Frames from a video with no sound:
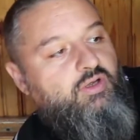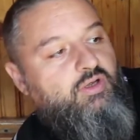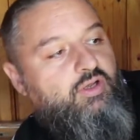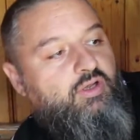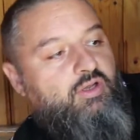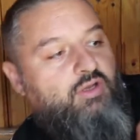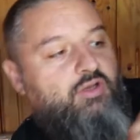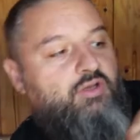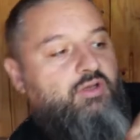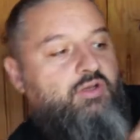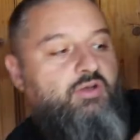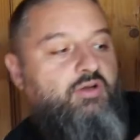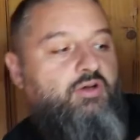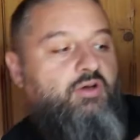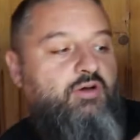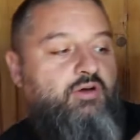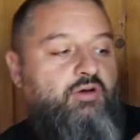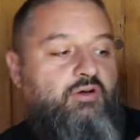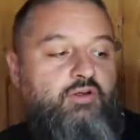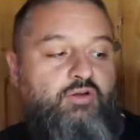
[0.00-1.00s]
and
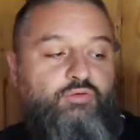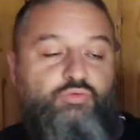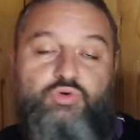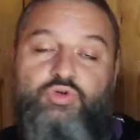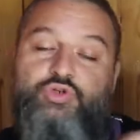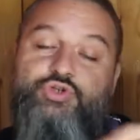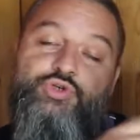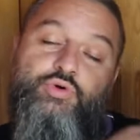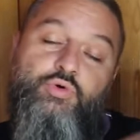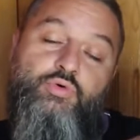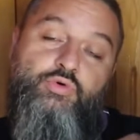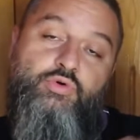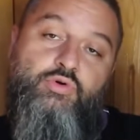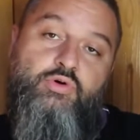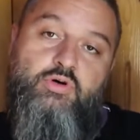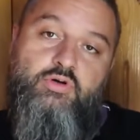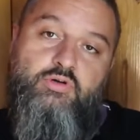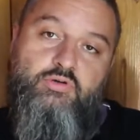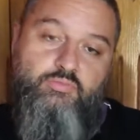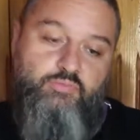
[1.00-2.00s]
it will show
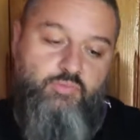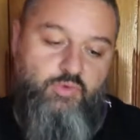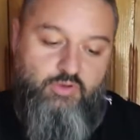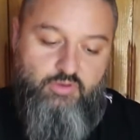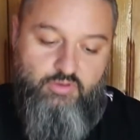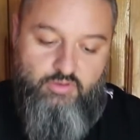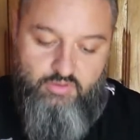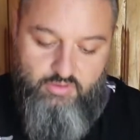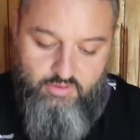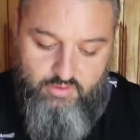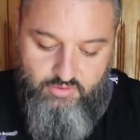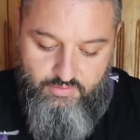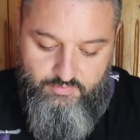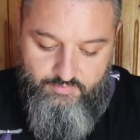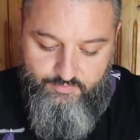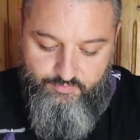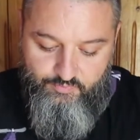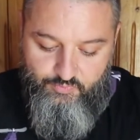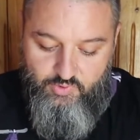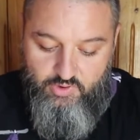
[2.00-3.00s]
you
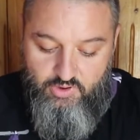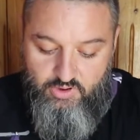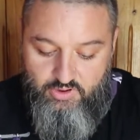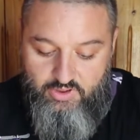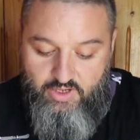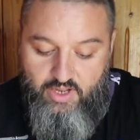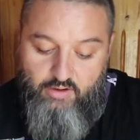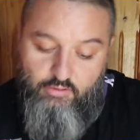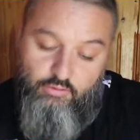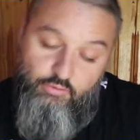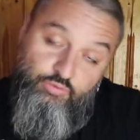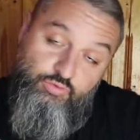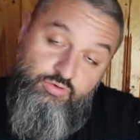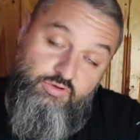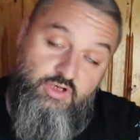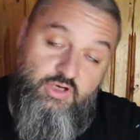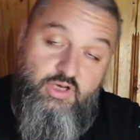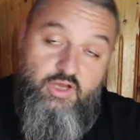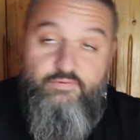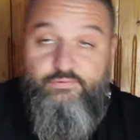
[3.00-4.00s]
an arrow to
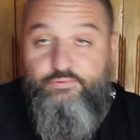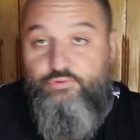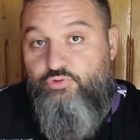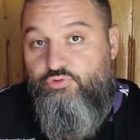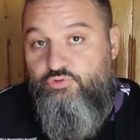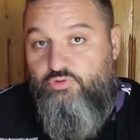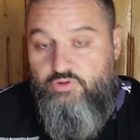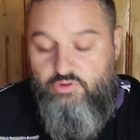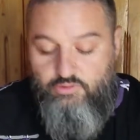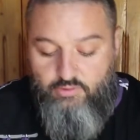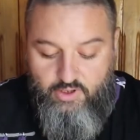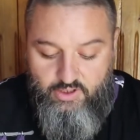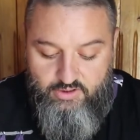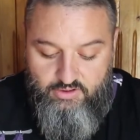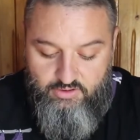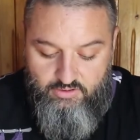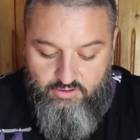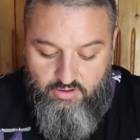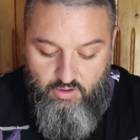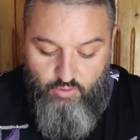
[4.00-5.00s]
the left or to the right
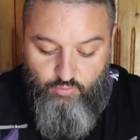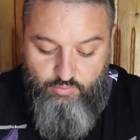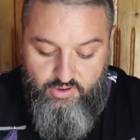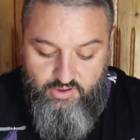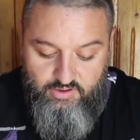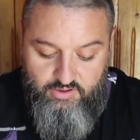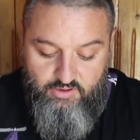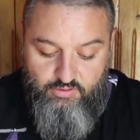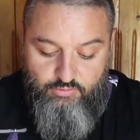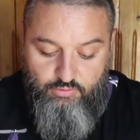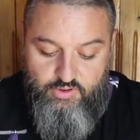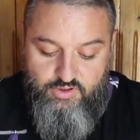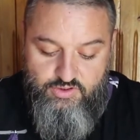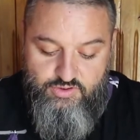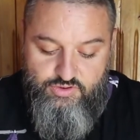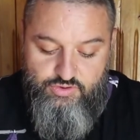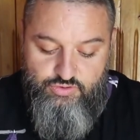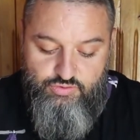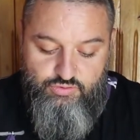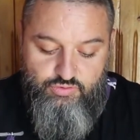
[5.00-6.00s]
and how many degrees
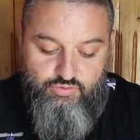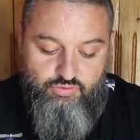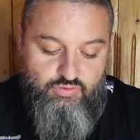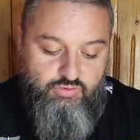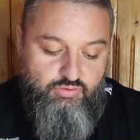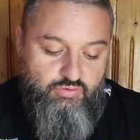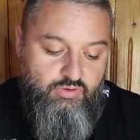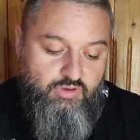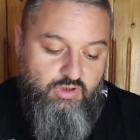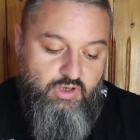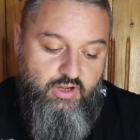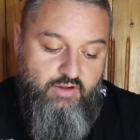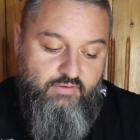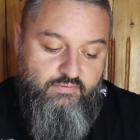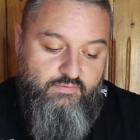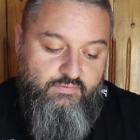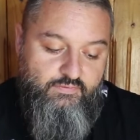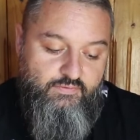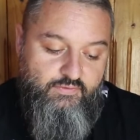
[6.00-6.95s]
you will have